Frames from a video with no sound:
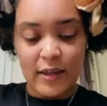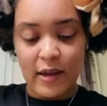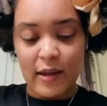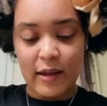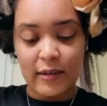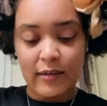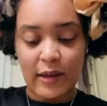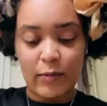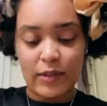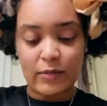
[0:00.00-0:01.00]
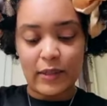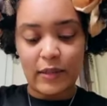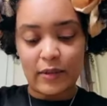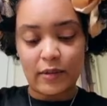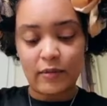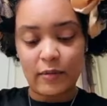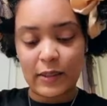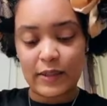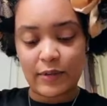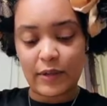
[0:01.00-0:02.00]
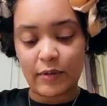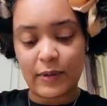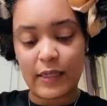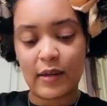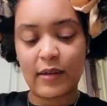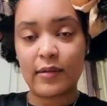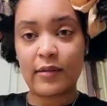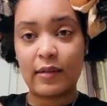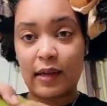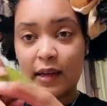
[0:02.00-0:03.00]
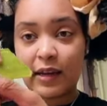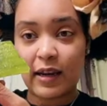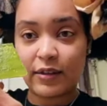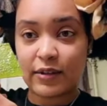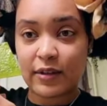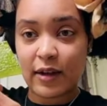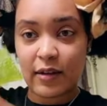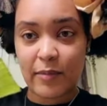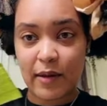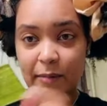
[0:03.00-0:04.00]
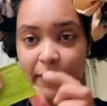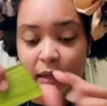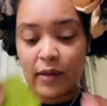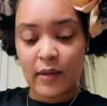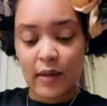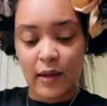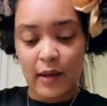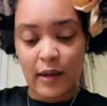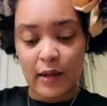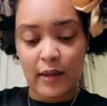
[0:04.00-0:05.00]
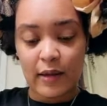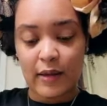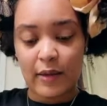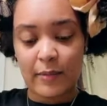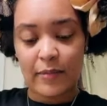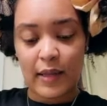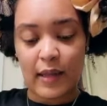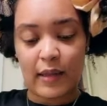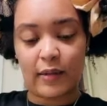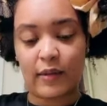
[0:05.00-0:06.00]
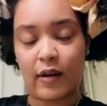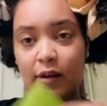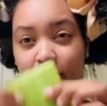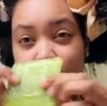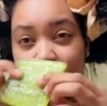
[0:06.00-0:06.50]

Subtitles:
like once a week or once every other week. And I just cut them up. I cut it up and cut off the